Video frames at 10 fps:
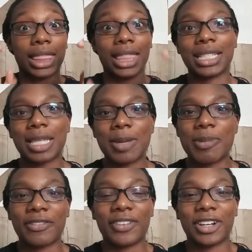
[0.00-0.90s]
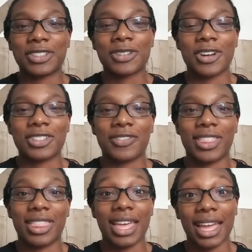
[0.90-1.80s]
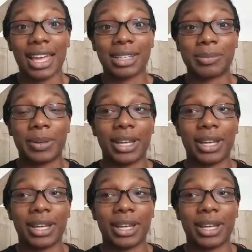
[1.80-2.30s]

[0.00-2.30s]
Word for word: let's keep our fingers crossed for that.